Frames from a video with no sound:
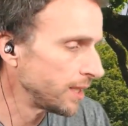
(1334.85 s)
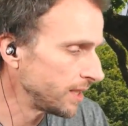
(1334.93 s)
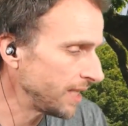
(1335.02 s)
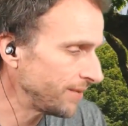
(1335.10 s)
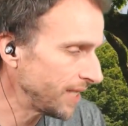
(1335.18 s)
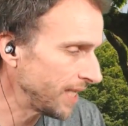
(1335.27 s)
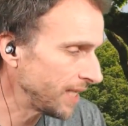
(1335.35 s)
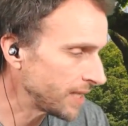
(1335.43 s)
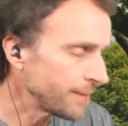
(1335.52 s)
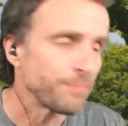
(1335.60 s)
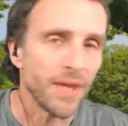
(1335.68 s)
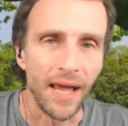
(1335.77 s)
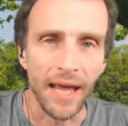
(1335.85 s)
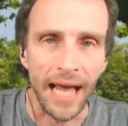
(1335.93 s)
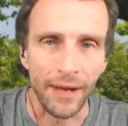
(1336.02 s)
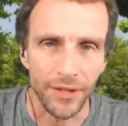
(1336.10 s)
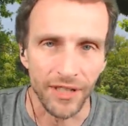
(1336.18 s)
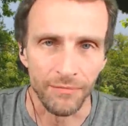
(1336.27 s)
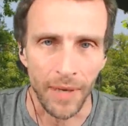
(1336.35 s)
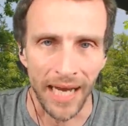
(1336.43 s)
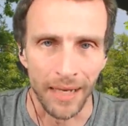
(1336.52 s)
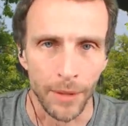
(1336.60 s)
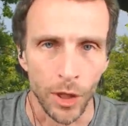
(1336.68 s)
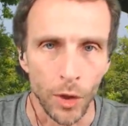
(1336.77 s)
DVDs out of my
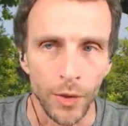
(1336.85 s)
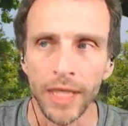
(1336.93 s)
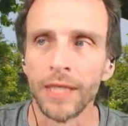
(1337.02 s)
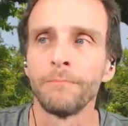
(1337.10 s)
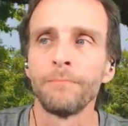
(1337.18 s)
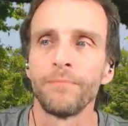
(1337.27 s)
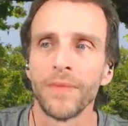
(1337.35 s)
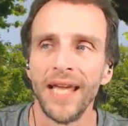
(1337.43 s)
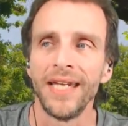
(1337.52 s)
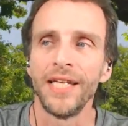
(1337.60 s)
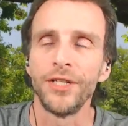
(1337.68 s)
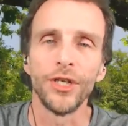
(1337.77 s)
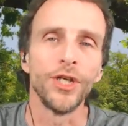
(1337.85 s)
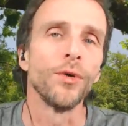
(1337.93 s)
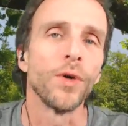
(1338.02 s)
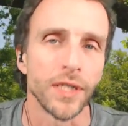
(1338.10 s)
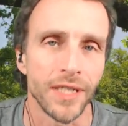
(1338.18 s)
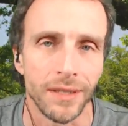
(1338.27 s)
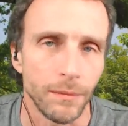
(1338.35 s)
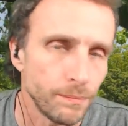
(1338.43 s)
abode and into yours